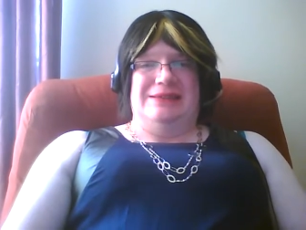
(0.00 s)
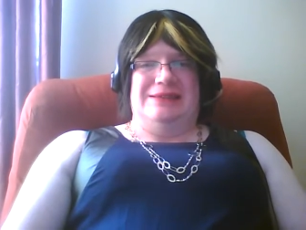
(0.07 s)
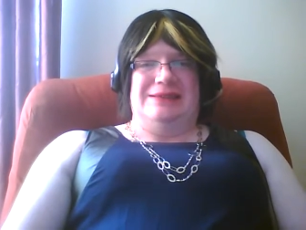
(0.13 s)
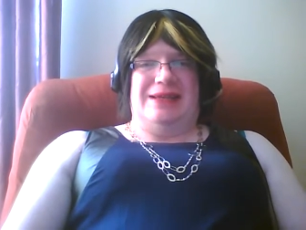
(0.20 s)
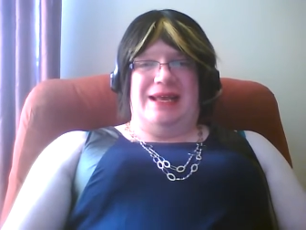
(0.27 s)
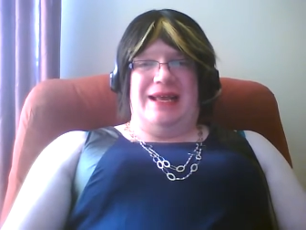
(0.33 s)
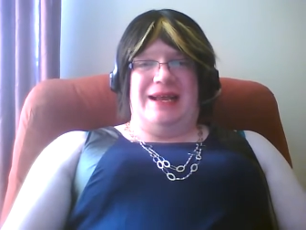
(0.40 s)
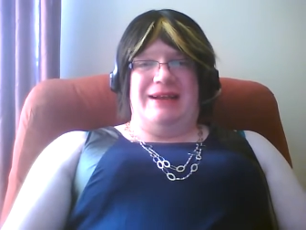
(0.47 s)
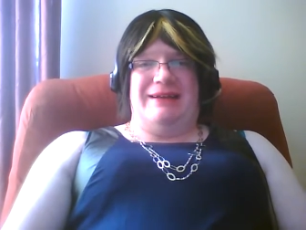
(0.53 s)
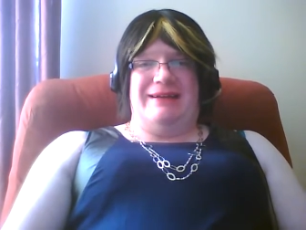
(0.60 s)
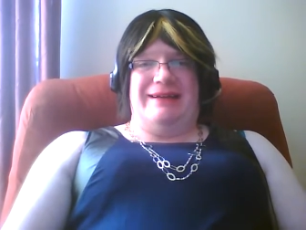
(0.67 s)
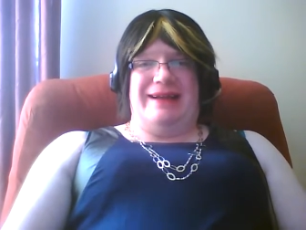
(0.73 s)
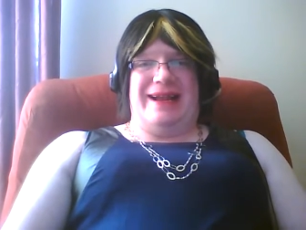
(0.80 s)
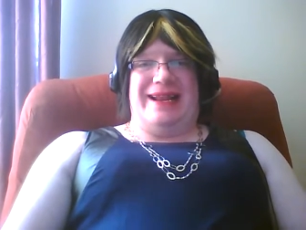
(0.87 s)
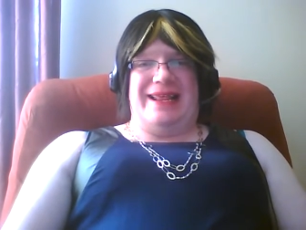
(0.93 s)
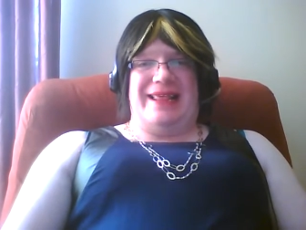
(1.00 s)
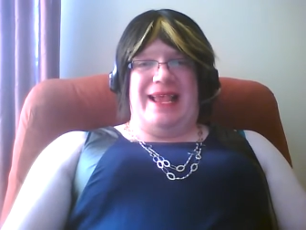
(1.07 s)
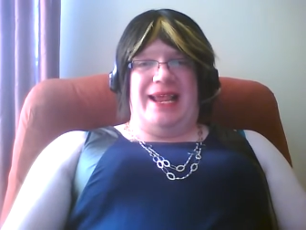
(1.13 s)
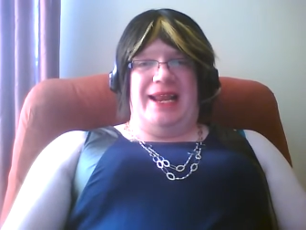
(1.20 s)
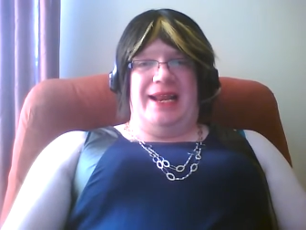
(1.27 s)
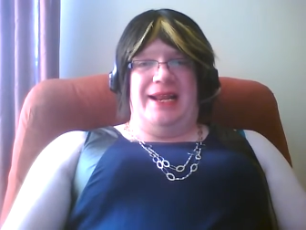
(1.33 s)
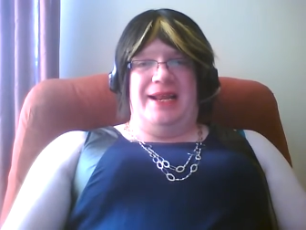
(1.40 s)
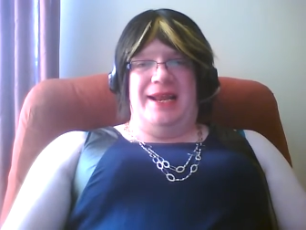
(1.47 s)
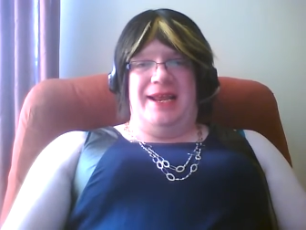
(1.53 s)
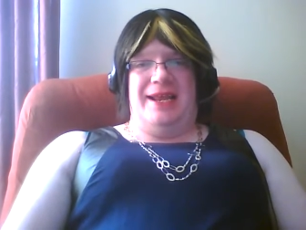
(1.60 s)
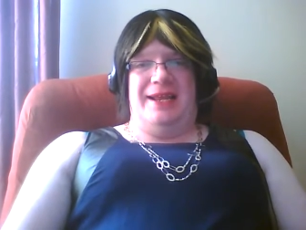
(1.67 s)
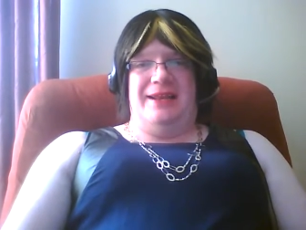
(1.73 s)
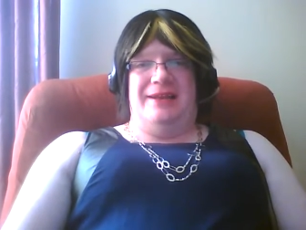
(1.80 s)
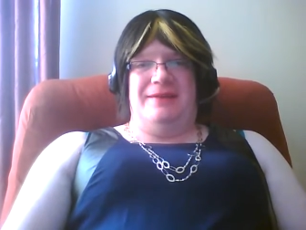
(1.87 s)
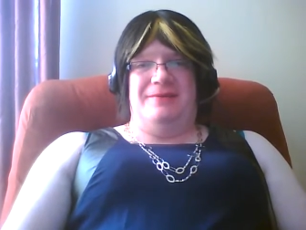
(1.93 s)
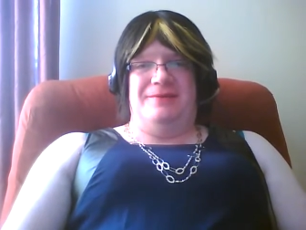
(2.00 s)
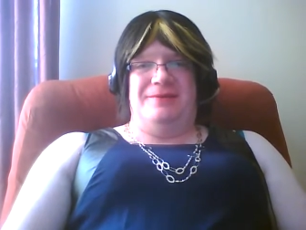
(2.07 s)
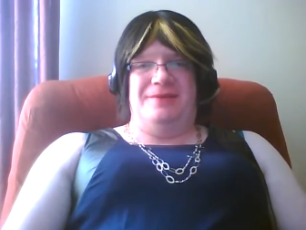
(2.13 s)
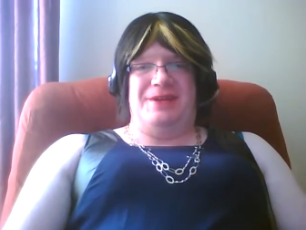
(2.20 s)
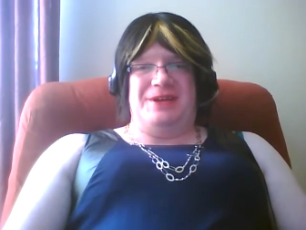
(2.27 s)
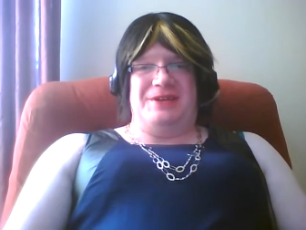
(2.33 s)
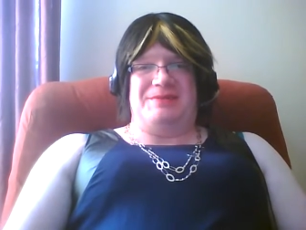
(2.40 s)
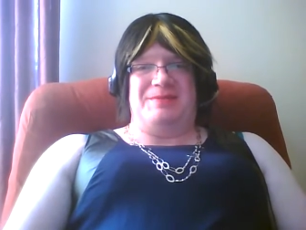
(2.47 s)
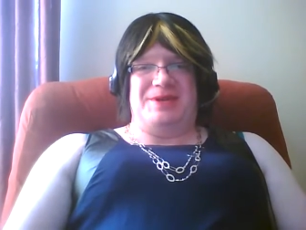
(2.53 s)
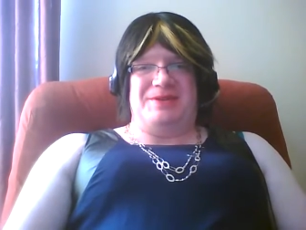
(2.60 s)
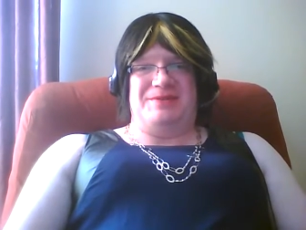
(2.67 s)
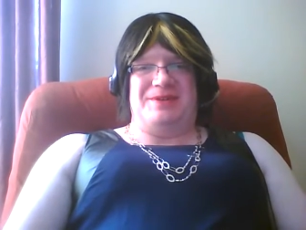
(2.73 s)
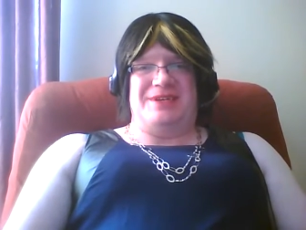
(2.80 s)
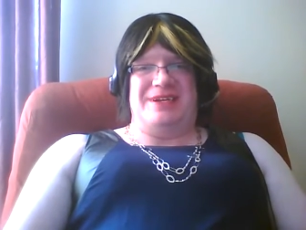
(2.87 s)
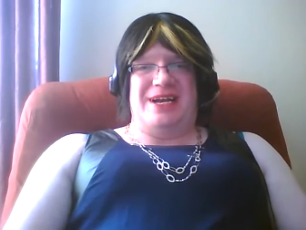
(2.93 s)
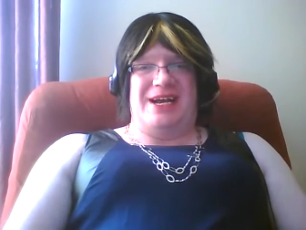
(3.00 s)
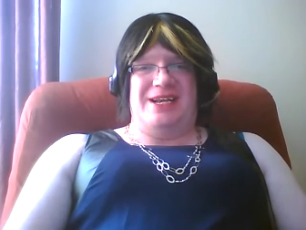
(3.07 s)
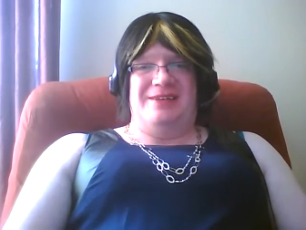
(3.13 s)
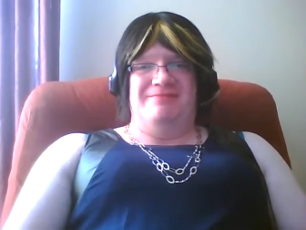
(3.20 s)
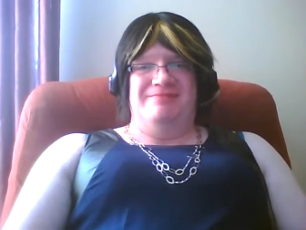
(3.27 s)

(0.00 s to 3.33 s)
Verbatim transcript: alrighty then. And things much worse than that